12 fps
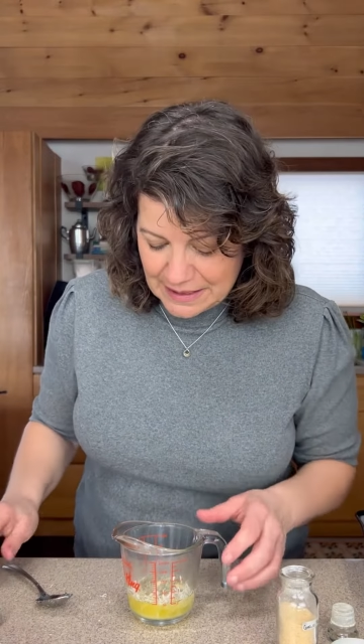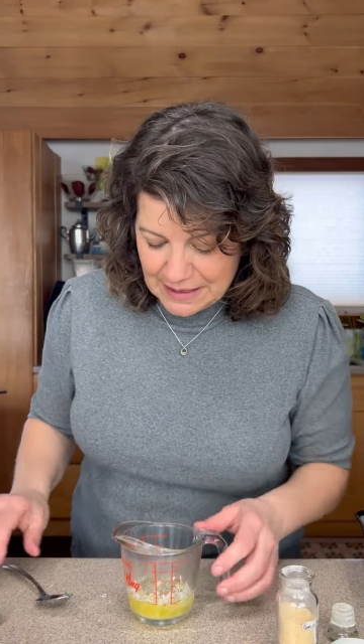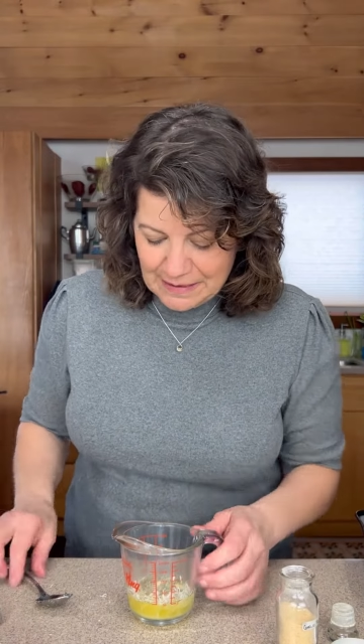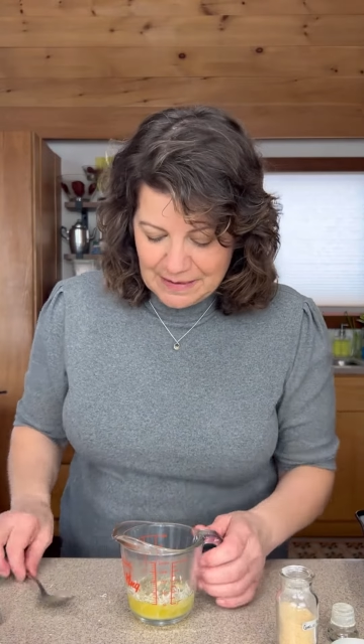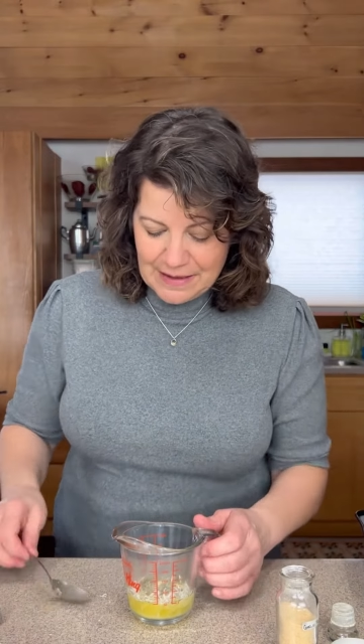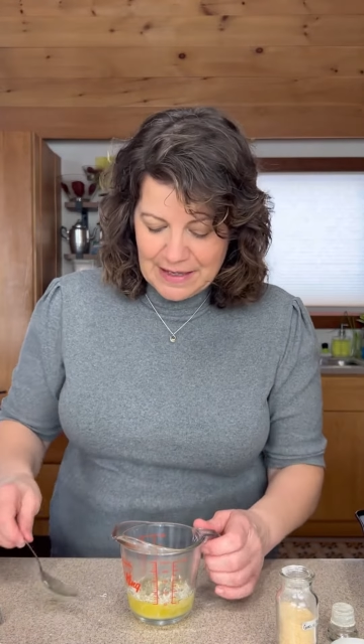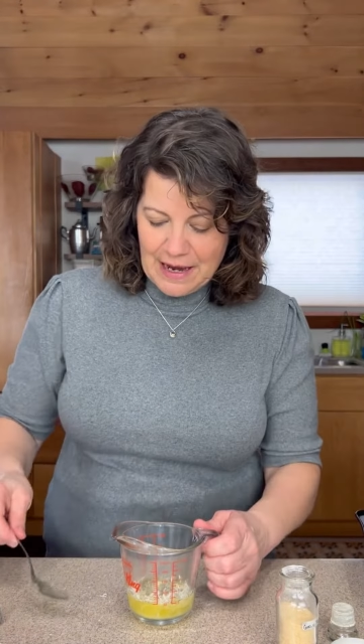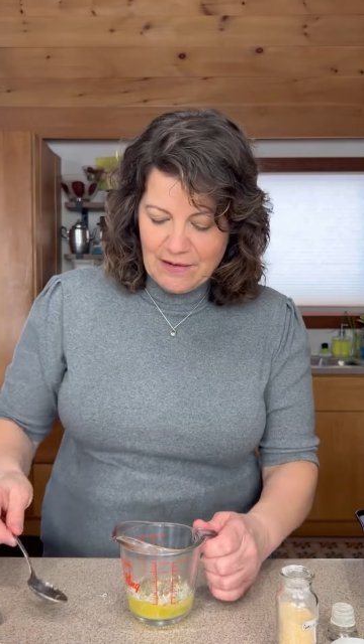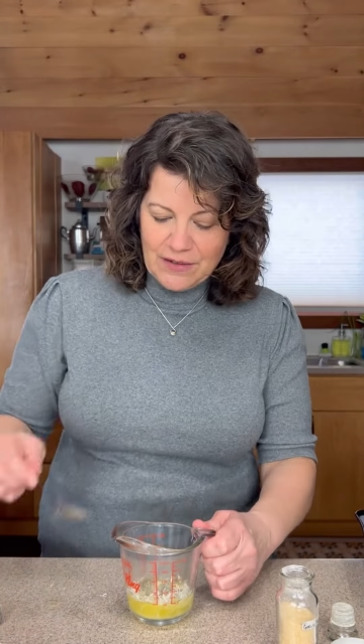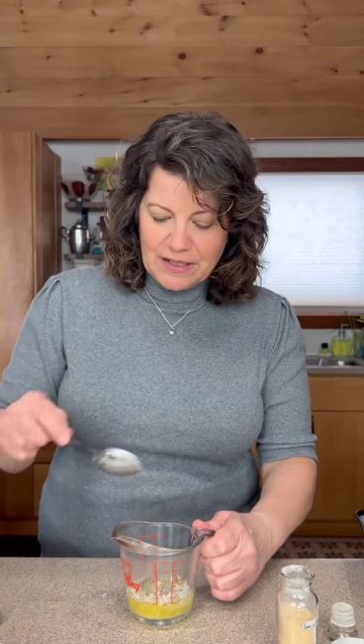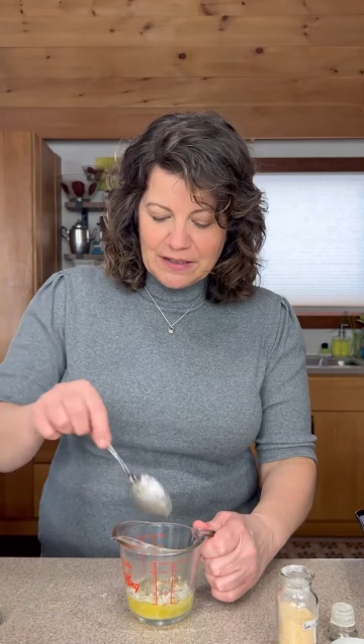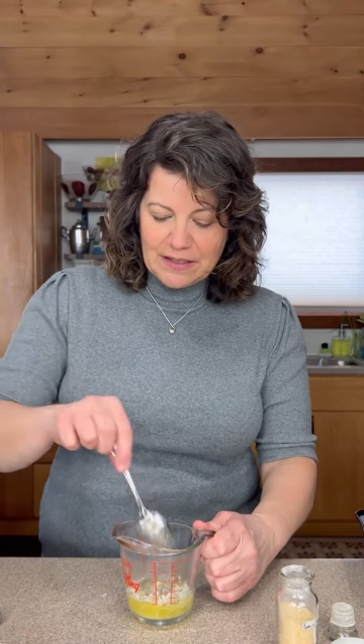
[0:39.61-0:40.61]
in the
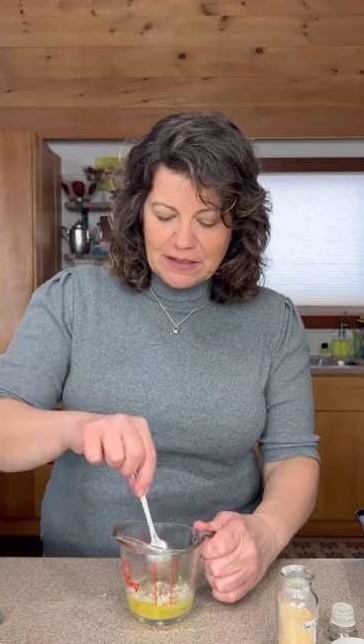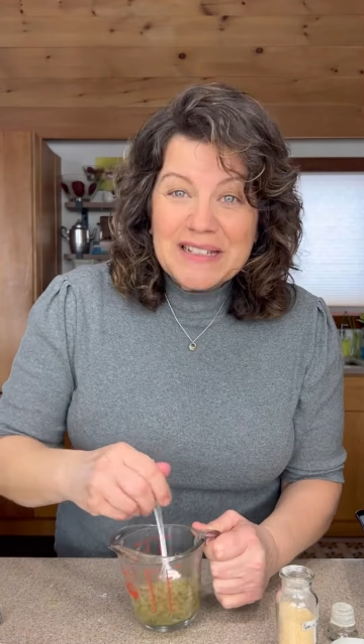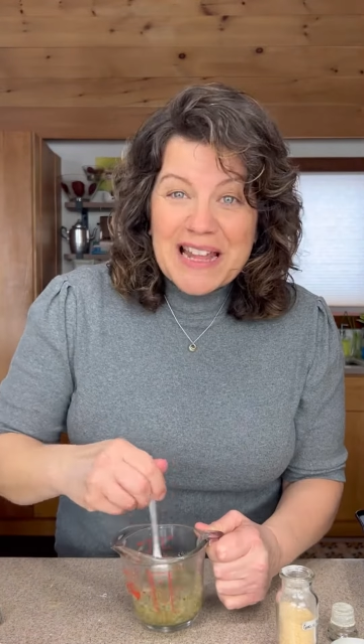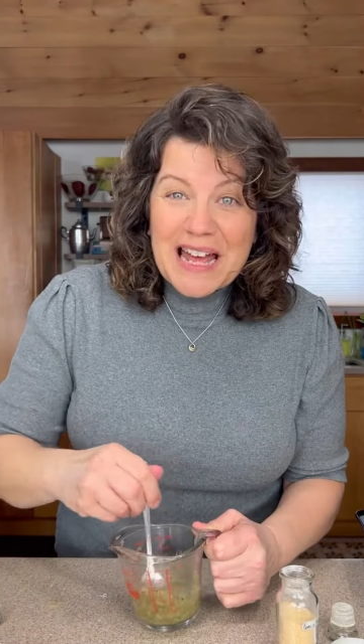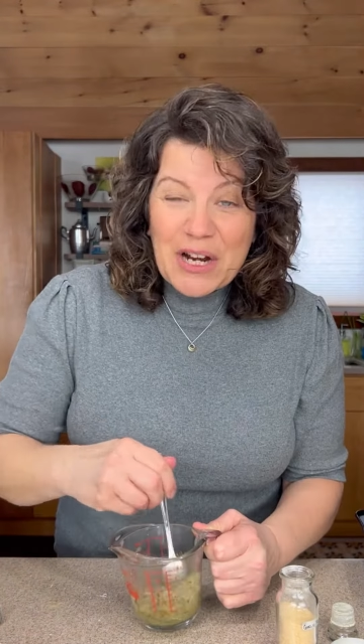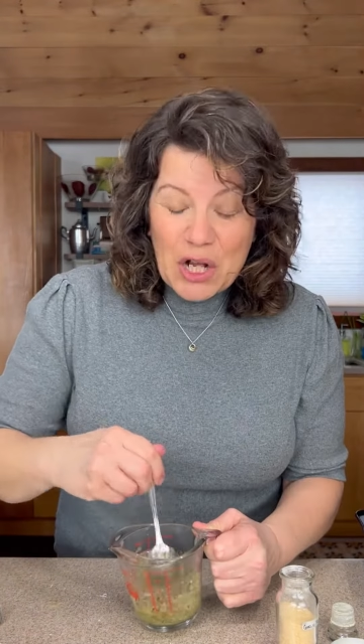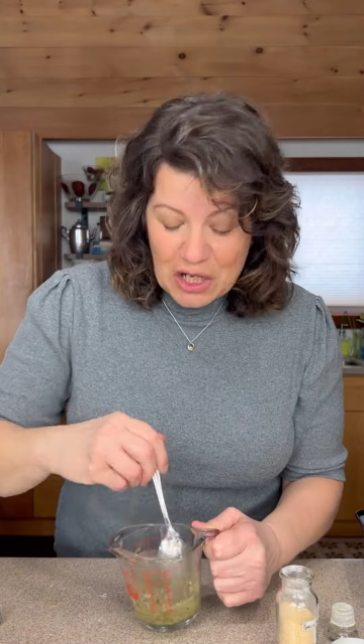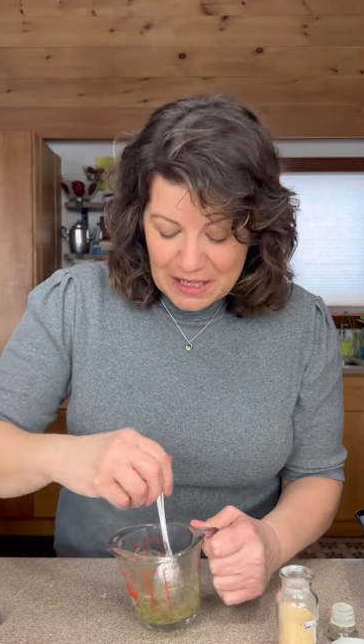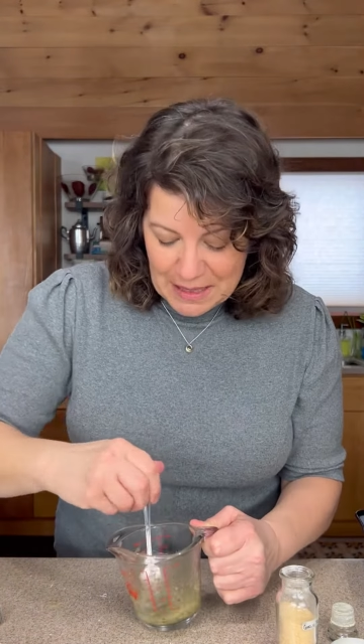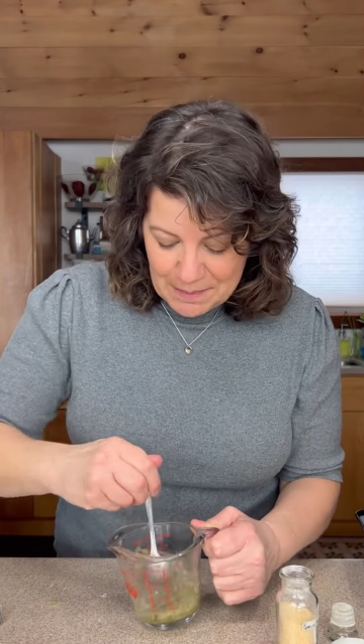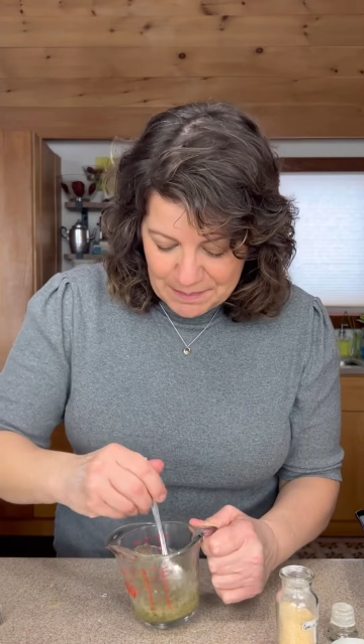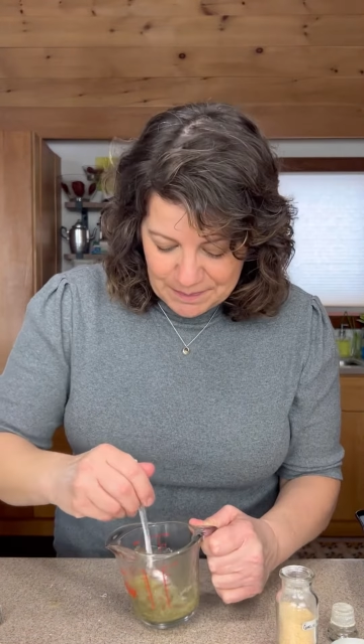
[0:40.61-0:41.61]
oven. Mix that all up.